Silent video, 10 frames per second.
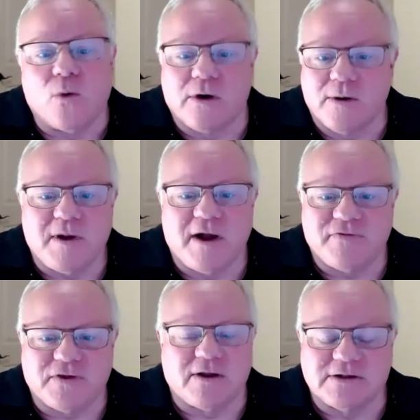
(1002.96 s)
Warren
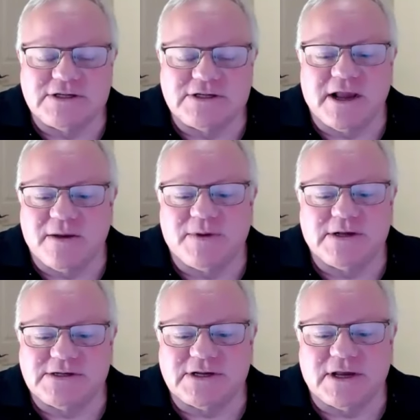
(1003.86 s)
Buffett on
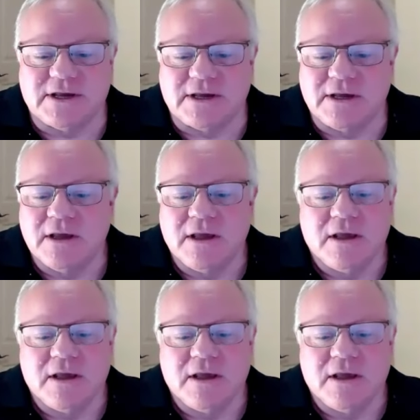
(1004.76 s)
CNBC.